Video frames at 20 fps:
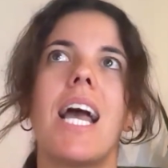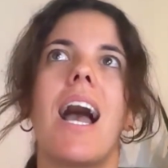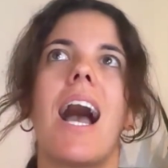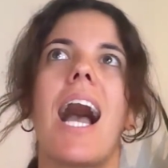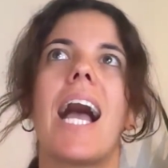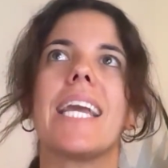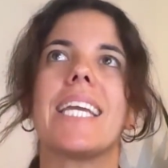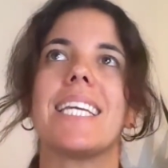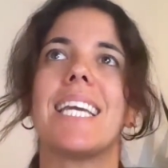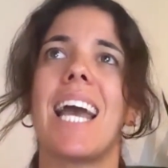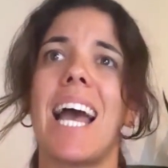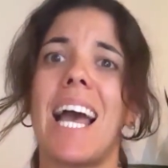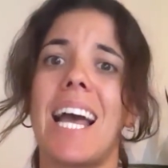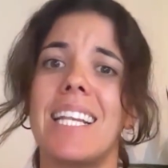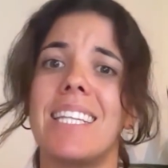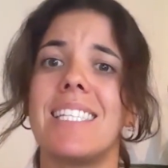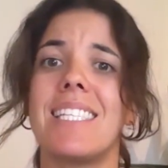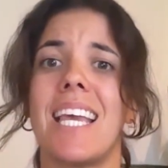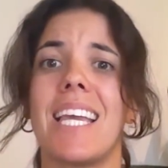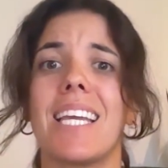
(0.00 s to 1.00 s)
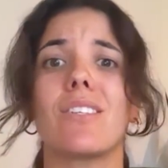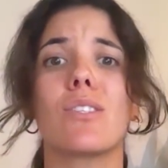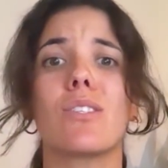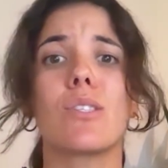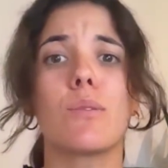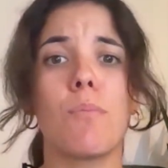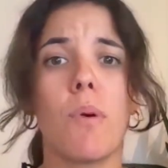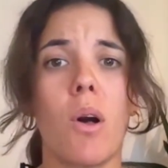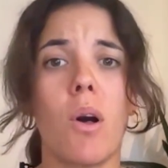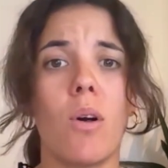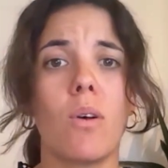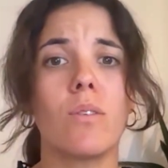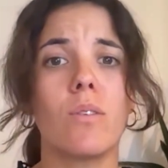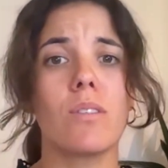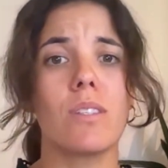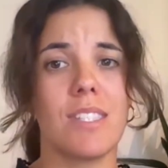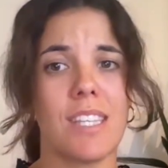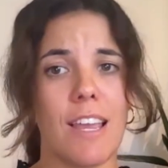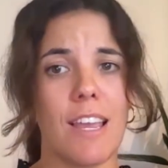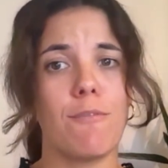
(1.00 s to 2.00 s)
I can take a small,
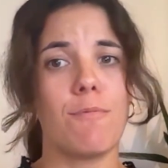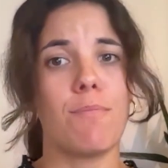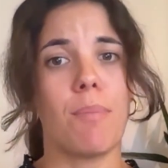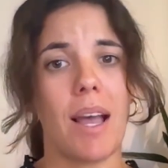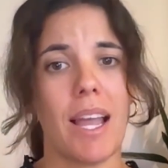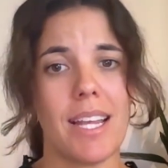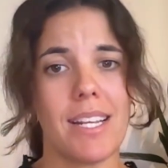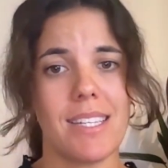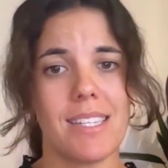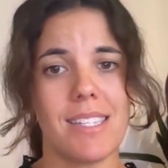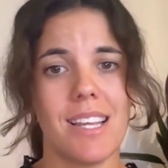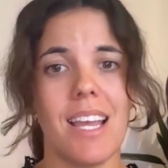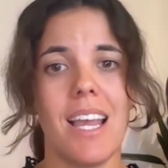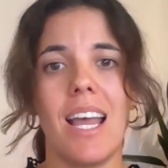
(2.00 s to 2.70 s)
safe bite